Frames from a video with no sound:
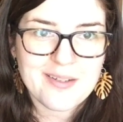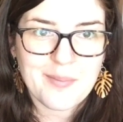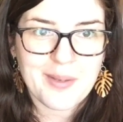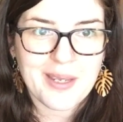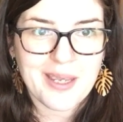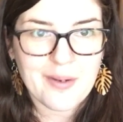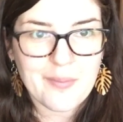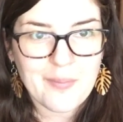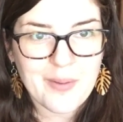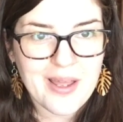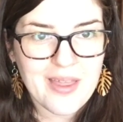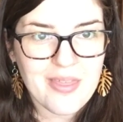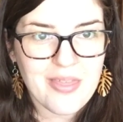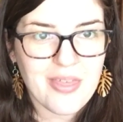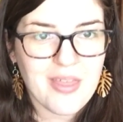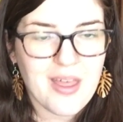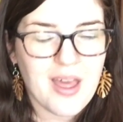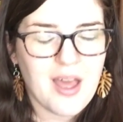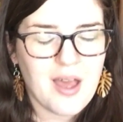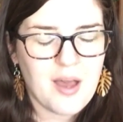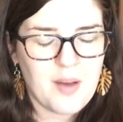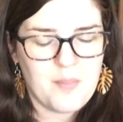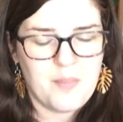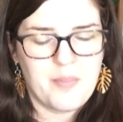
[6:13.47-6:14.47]
to begin with,
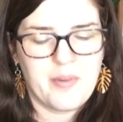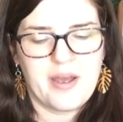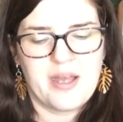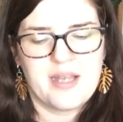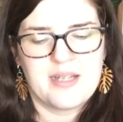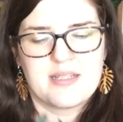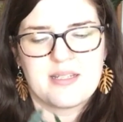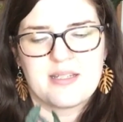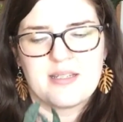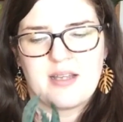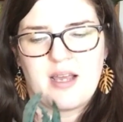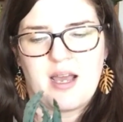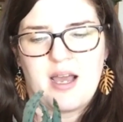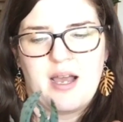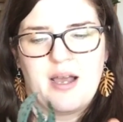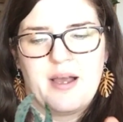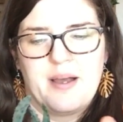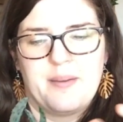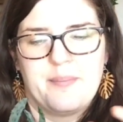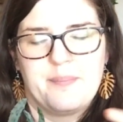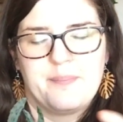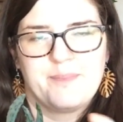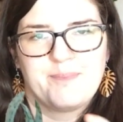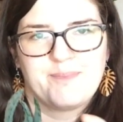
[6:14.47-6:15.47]
but
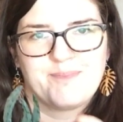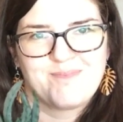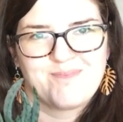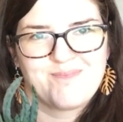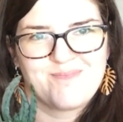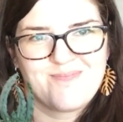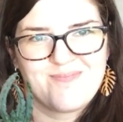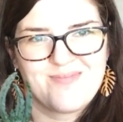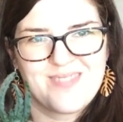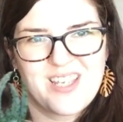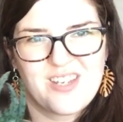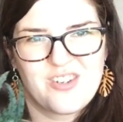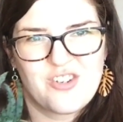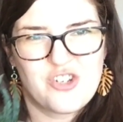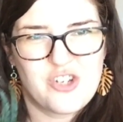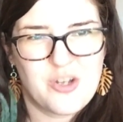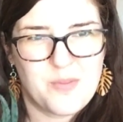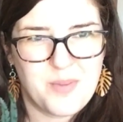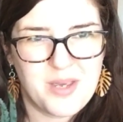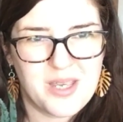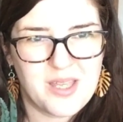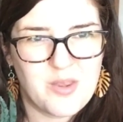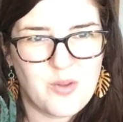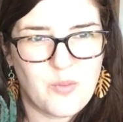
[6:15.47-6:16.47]

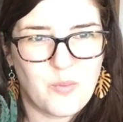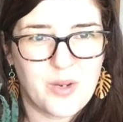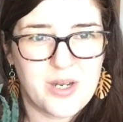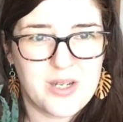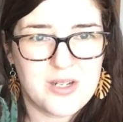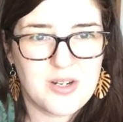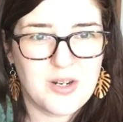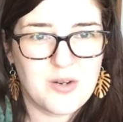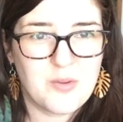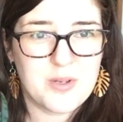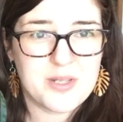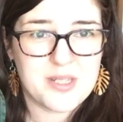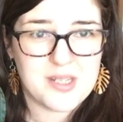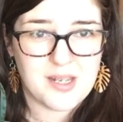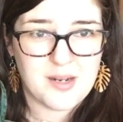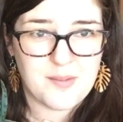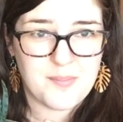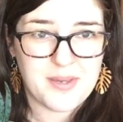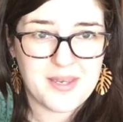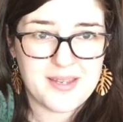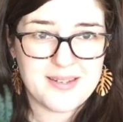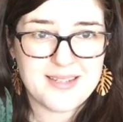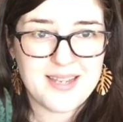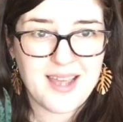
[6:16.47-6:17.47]
shipping in the winter was going to
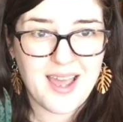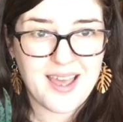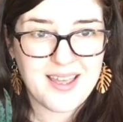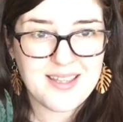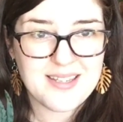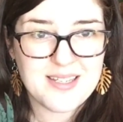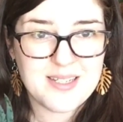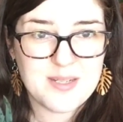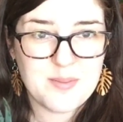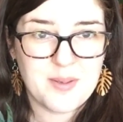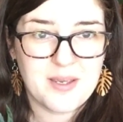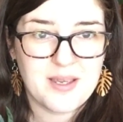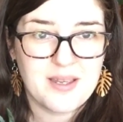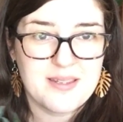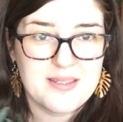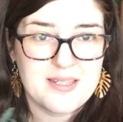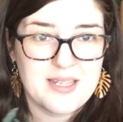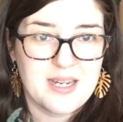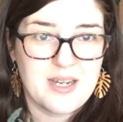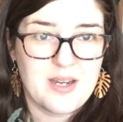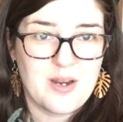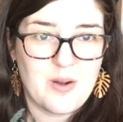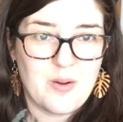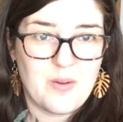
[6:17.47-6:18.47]
be a test because
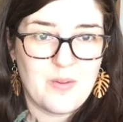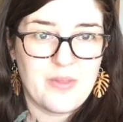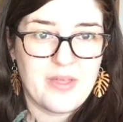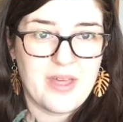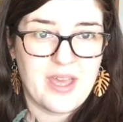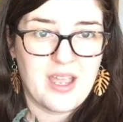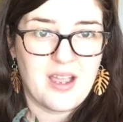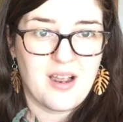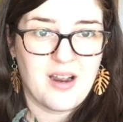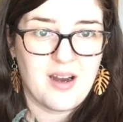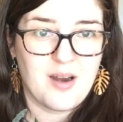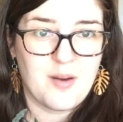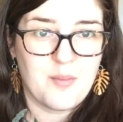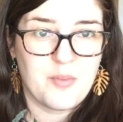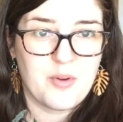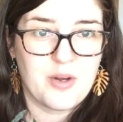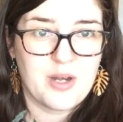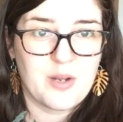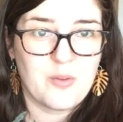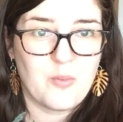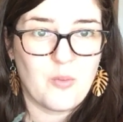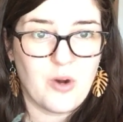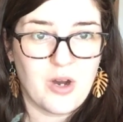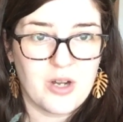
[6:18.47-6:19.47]
I know they are
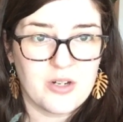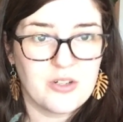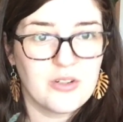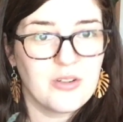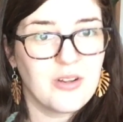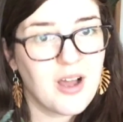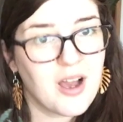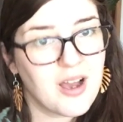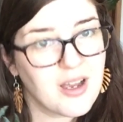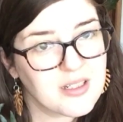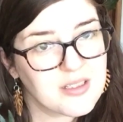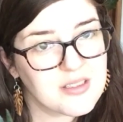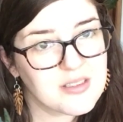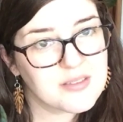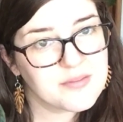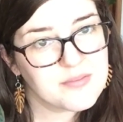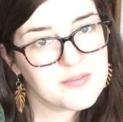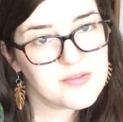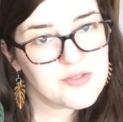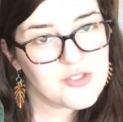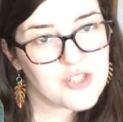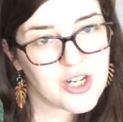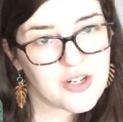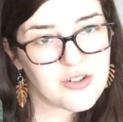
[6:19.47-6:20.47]
pretty waterlogged
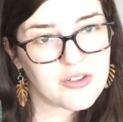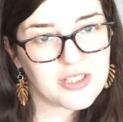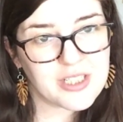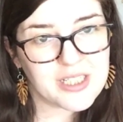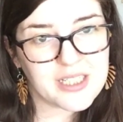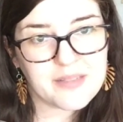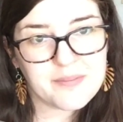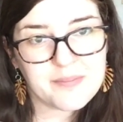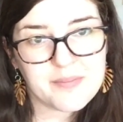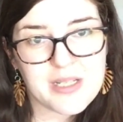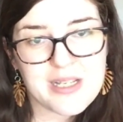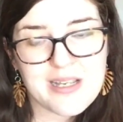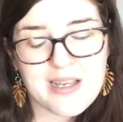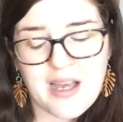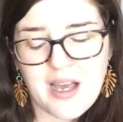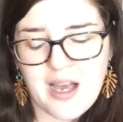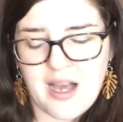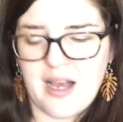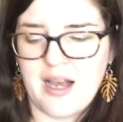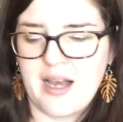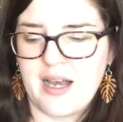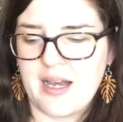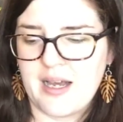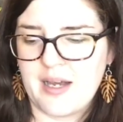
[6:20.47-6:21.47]
generally.
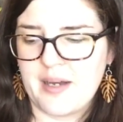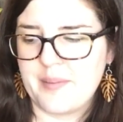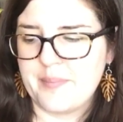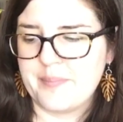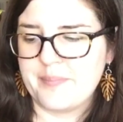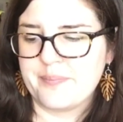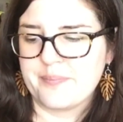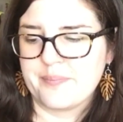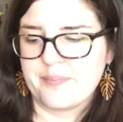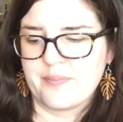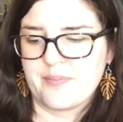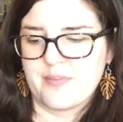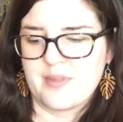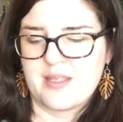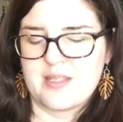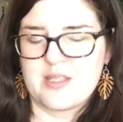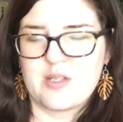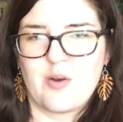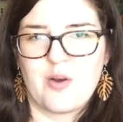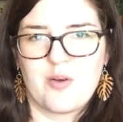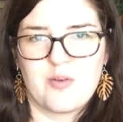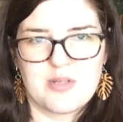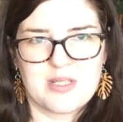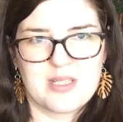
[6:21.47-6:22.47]

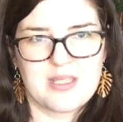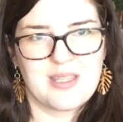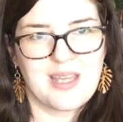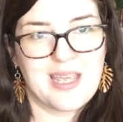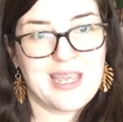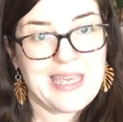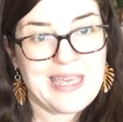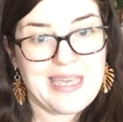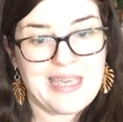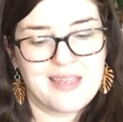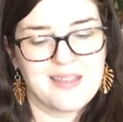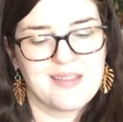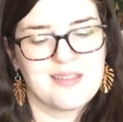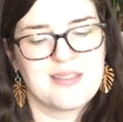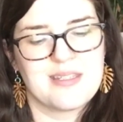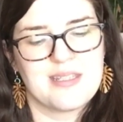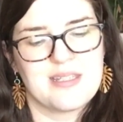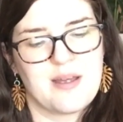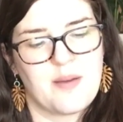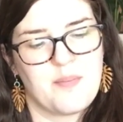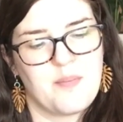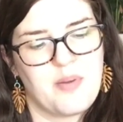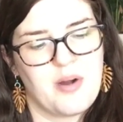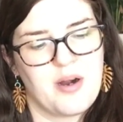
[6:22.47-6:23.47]
So I was thinking
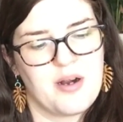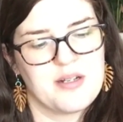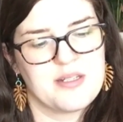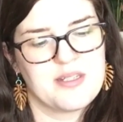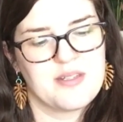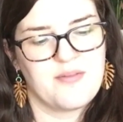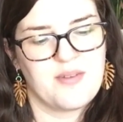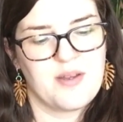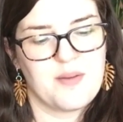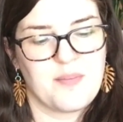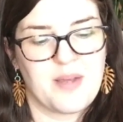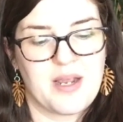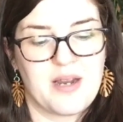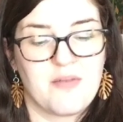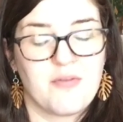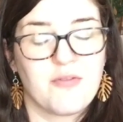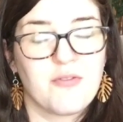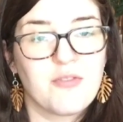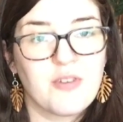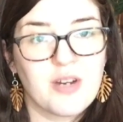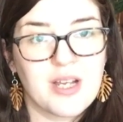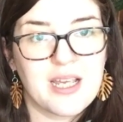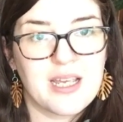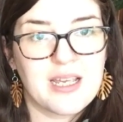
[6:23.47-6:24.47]
some parts of it might
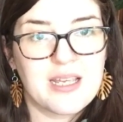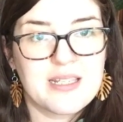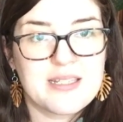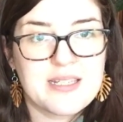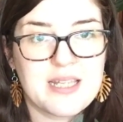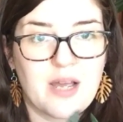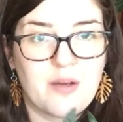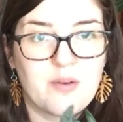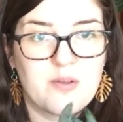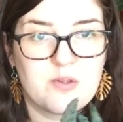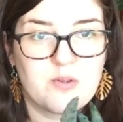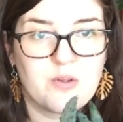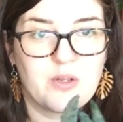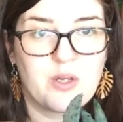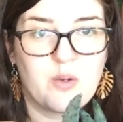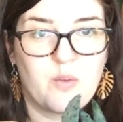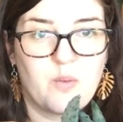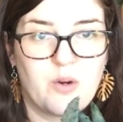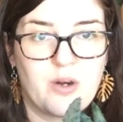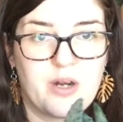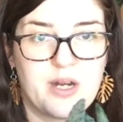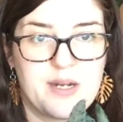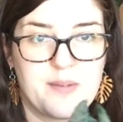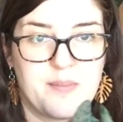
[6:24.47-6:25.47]
freeze. I was really
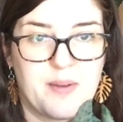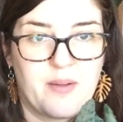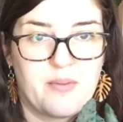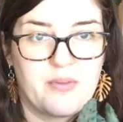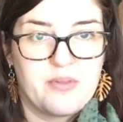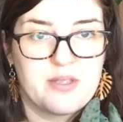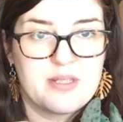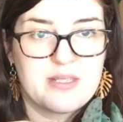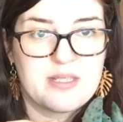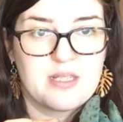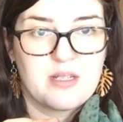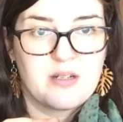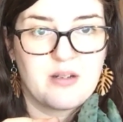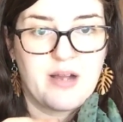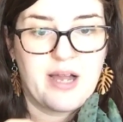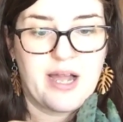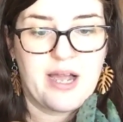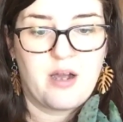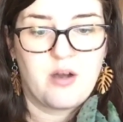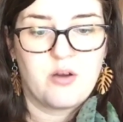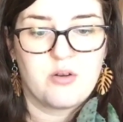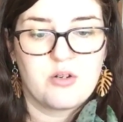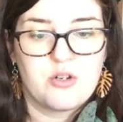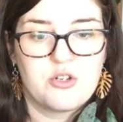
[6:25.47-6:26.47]
worried about this little
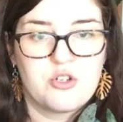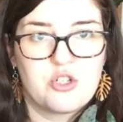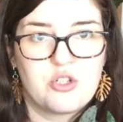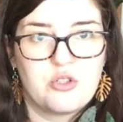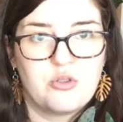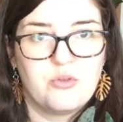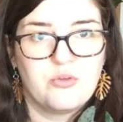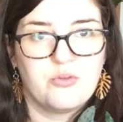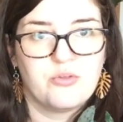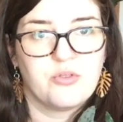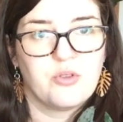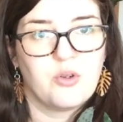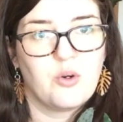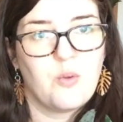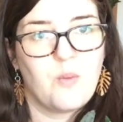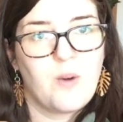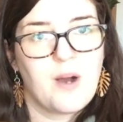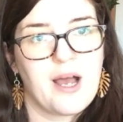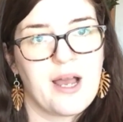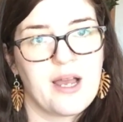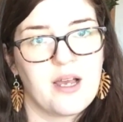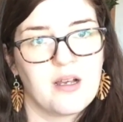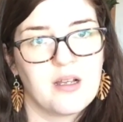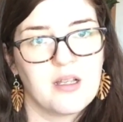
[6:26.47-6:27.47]
outer shoot for a
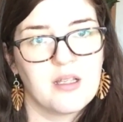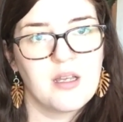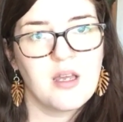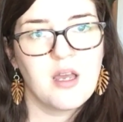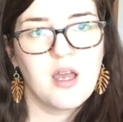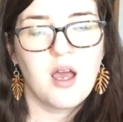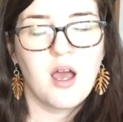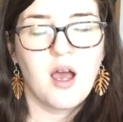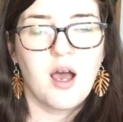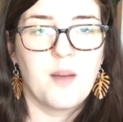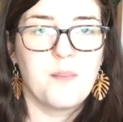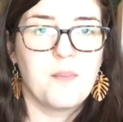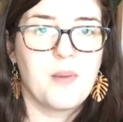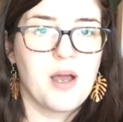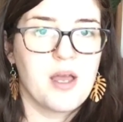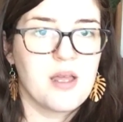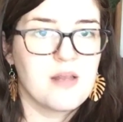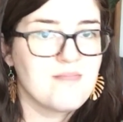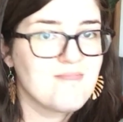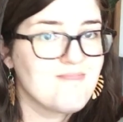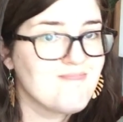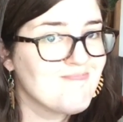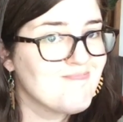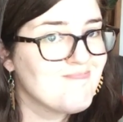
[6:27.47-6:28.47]
while, but